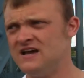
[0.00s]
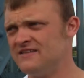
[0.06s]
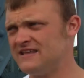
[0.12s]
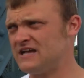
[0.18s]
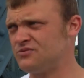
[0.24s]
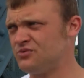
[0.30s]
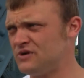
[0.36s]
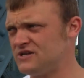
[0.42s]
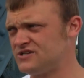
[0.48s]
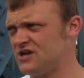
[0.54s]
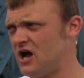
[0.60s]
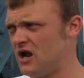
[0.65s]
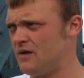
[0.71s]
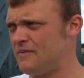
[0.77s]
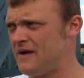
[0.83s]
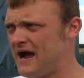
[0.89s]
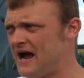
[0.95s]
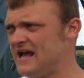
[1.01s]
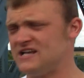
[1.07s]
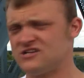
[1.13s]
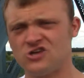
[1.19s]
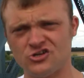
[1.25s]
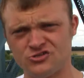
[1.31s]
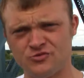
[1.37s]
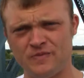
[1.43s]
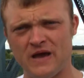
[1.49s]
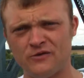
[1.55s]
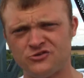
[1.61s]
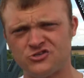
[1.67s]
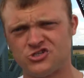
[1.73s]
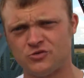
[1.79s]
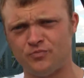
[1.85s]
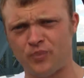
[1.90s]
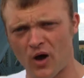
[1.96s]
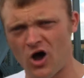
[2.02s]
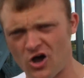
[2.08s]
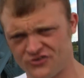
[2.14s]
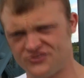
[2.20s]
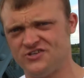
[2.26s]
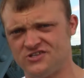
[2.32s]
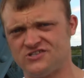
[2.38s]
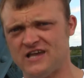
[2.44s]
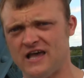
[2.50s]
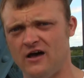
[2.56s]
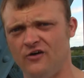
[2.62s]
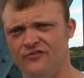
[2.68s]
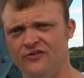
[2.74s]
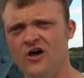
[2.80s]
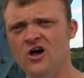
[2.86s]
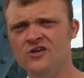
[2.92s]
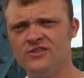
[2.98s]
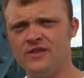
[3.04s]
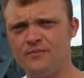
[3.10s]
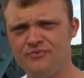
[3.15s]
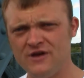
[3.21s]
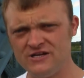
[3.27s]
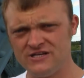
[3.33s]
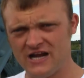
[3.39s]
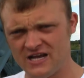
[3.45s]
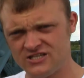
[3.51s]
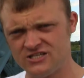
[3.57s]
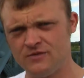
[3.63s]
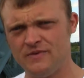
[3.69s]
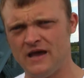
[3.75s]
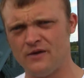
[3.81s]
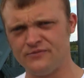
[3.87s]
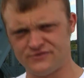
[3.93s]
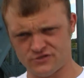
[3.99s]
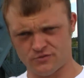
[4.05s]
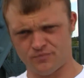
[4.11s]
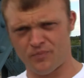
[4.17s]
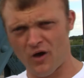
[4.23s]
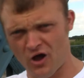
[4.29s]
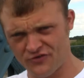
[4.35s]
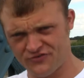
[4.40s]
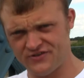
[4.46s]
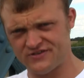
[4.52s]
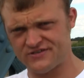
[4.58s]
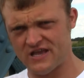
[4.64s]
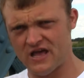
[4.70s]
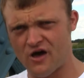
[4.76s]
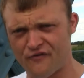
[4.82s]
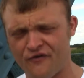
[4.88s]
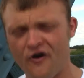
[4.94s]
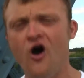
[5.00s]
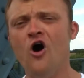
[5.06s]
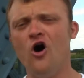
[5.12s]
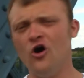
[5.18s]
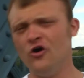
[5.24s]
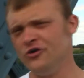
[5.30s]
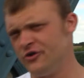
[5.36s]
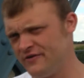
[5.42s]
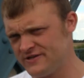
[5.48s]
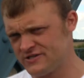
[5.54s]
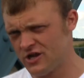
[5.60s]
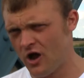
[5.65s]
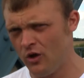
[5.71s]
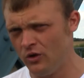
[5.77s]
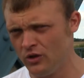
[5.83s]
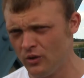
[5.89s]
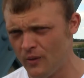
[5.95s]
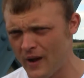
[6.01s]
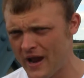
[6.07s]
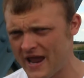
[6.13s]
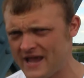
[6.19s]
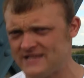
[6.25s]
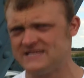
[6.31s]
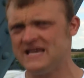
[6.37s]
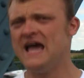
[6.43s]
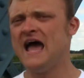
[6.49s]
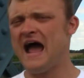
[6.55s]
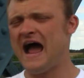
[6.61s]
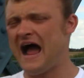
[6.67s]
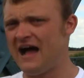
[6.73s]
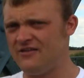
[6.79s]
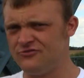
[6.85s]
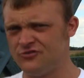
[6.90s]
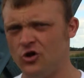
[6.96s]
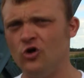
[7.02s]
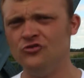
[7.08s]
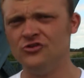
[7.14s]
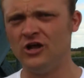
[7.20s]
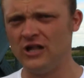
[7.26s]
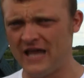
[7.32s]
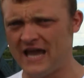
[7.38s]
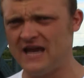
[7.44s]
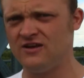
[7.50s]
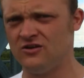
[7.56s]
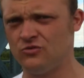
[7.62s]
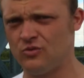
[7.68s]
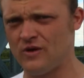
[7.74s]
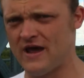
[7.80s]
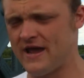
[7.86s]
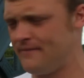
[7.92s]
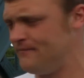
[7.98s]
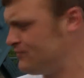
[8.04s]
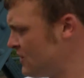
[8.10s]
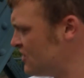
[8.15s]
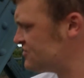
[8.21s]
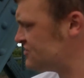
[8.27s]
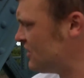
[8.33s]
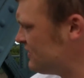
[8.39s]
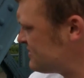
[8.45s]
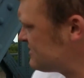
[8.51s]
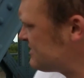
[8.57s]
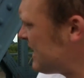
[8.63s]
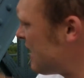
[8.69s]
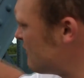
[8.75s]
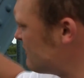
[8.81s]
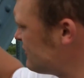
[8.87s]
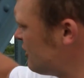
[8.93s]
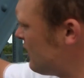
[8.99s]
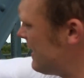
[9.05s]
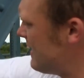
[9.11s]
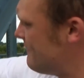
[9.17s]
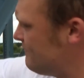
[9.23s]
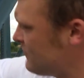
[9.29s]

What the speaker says: That's what it's all about. It's got to be able to support itself. The bridge has to be able to support itself under its own weight and under laden weight. So this is how we do it.